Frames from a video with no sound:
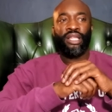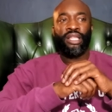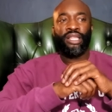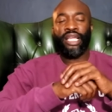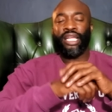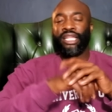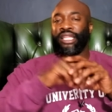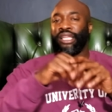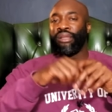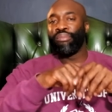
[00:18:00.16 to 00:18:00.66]

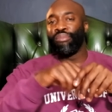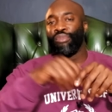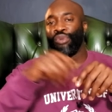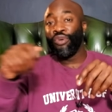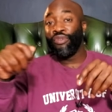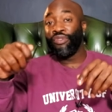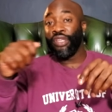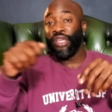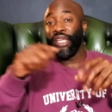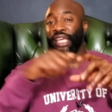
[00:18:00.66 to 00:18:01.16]
that didn't
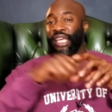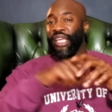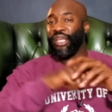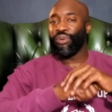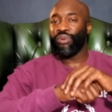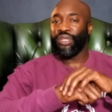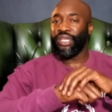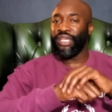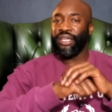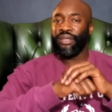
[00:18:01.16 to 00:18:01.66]
move the
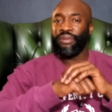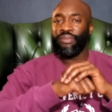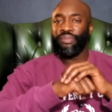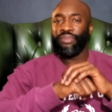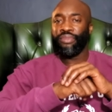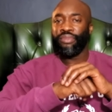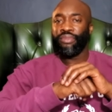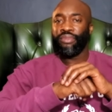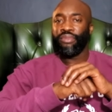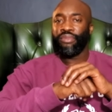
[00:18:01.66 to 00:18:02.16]
needle, did it?
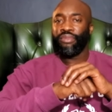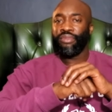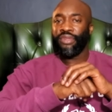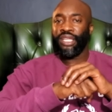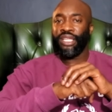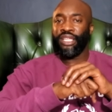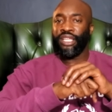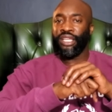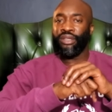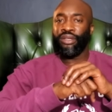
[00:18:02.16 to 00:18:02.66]

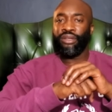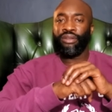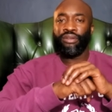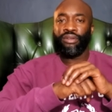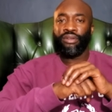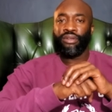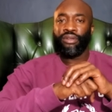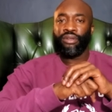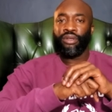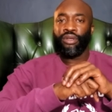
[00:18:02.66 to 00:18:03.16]
It didn't.
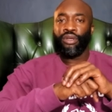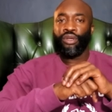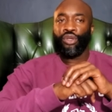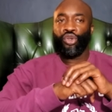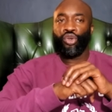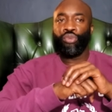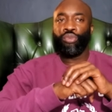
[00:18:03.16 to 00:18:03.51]
You